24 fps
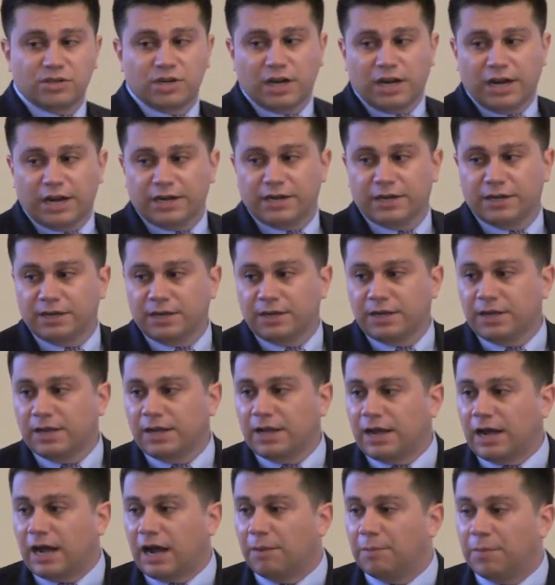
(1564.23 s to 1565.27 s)
or not,
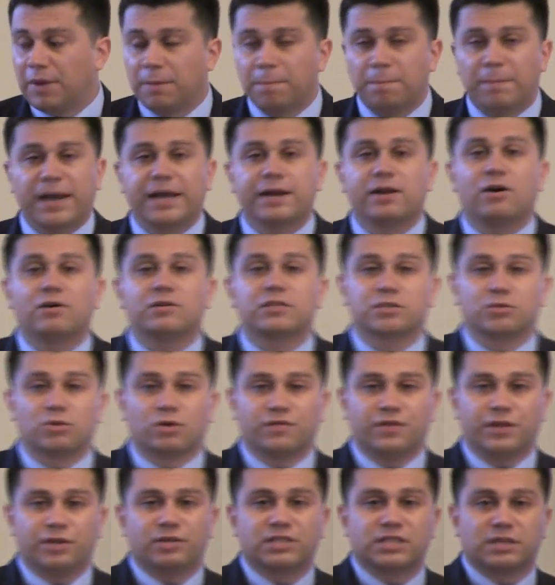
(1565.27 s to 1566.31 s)
um, might also
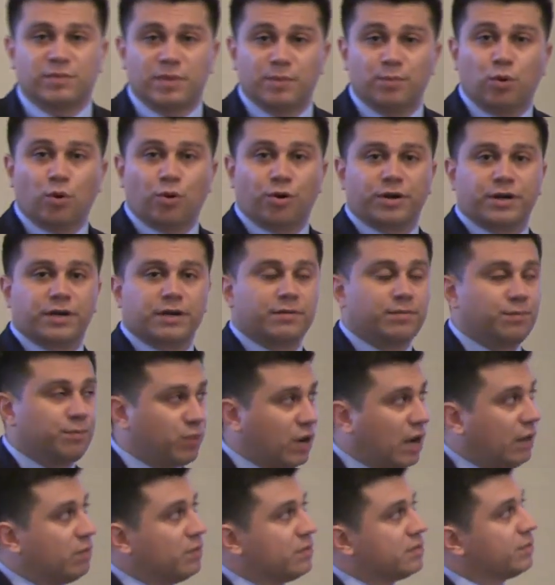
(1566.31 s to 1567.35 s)
reveal some important
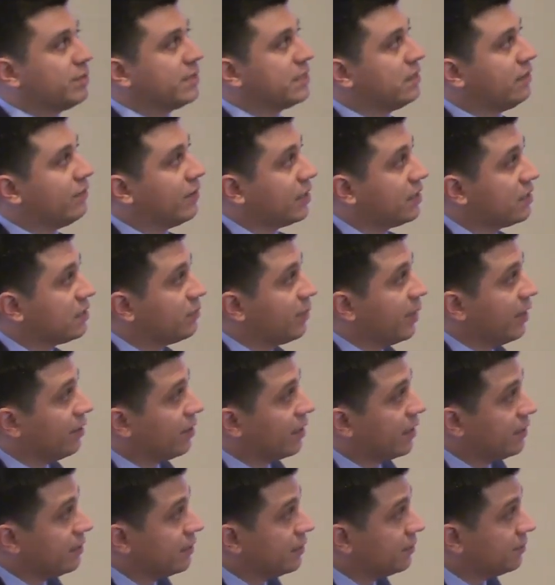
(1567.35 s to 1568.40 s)
problem specific
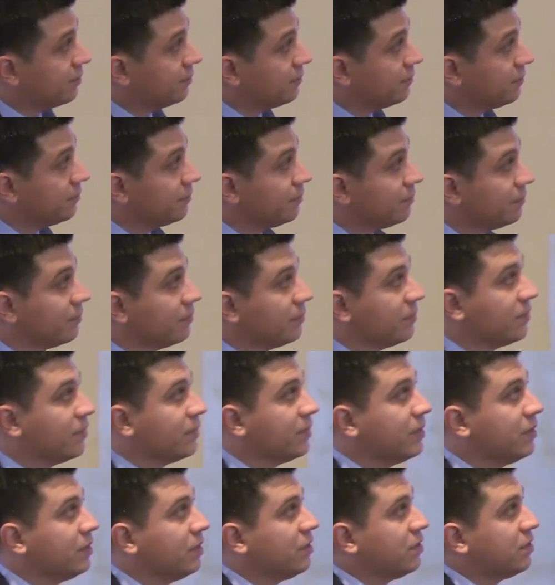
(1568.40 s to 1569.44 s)
disparities.
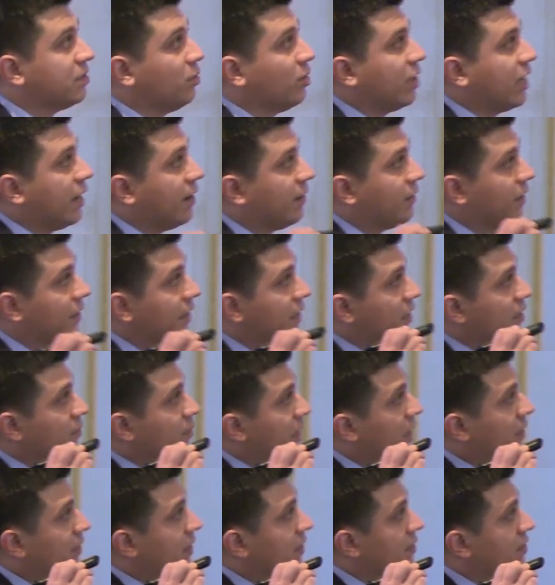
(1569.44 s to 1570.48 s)
So, again, thinking
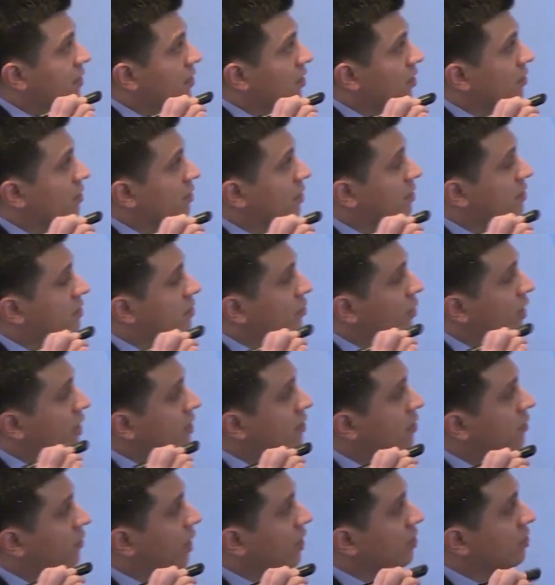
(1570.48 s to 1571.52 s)
about these adult
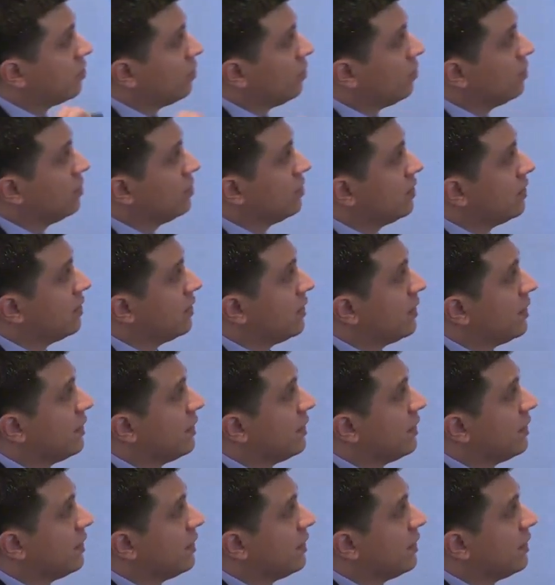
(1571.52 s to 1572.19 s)
distress thresholds,